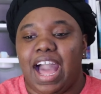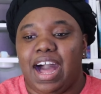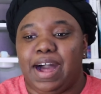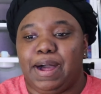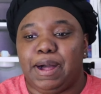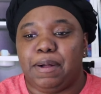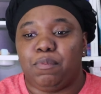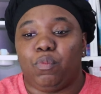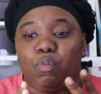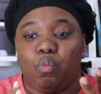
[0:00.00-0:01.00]

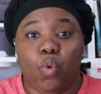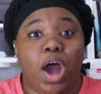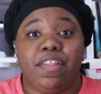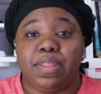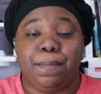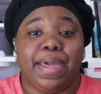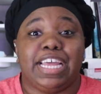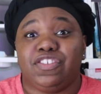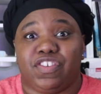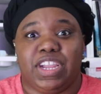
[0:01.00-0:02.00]
want the
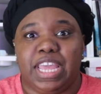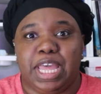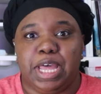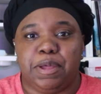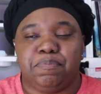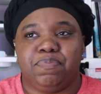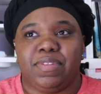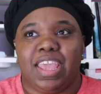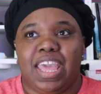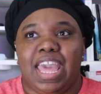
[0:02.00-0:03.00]
best for him,
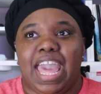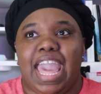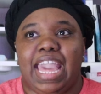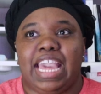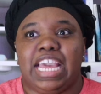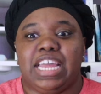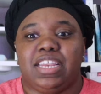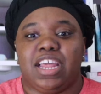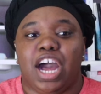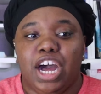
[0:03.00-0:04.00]

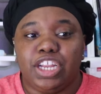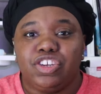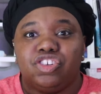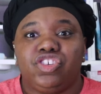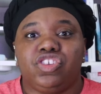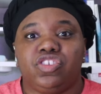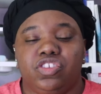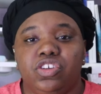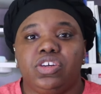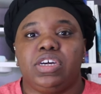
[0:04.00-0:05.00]
and
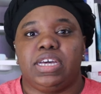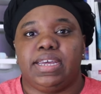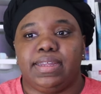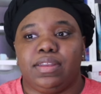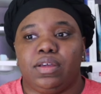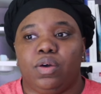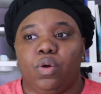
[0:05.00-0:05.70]
understood